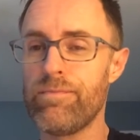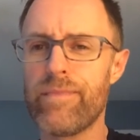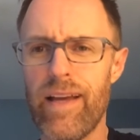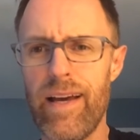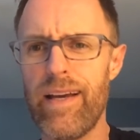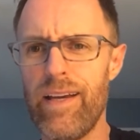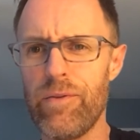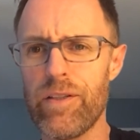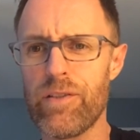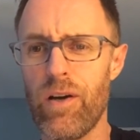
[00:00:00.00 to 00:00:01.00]
I can't
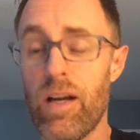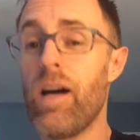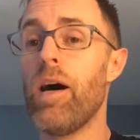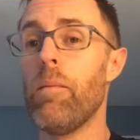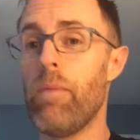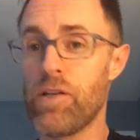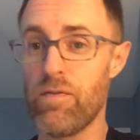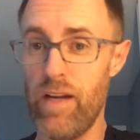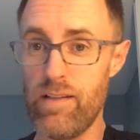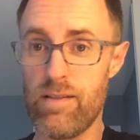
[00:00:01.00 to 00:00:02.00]
really talk, a bunch
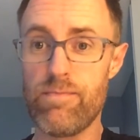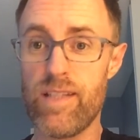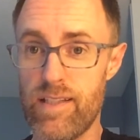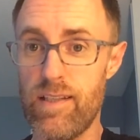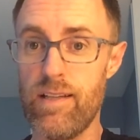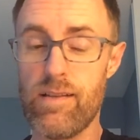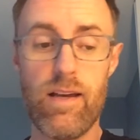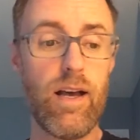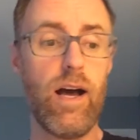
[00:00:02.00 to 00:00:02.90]
of eights, 16s.